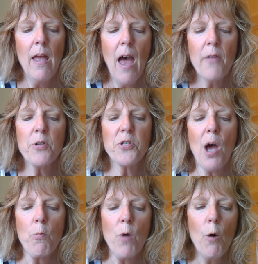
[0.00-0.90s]
Heather
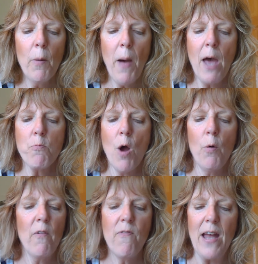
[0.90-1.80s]
saw row upon
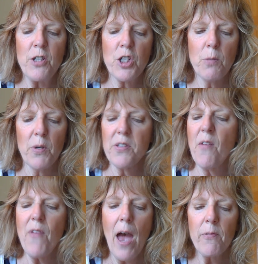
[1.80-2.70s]
row of vegetables
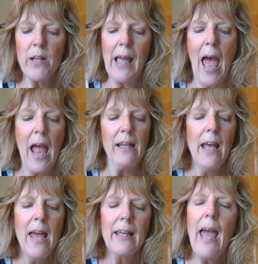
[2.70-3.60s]
of every kind,
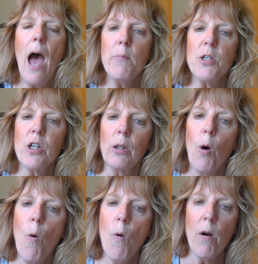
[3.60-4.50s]
cabbage and
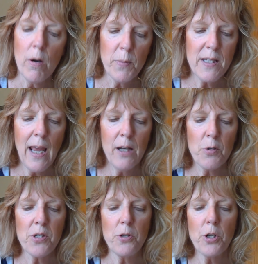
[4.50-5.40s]
corn,
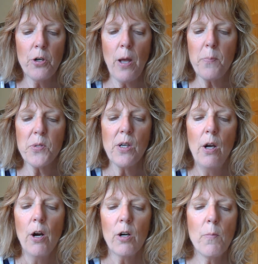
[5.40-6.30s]
potatoes and turnips.
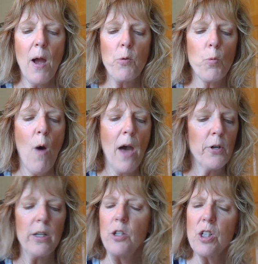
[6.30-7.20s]
Her mouth
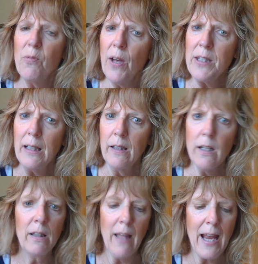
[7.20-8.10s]
watered, and she felt a
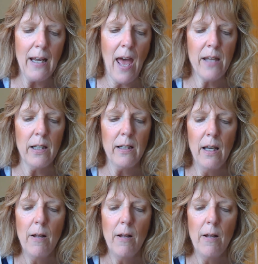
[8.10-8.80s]
little lightheaded.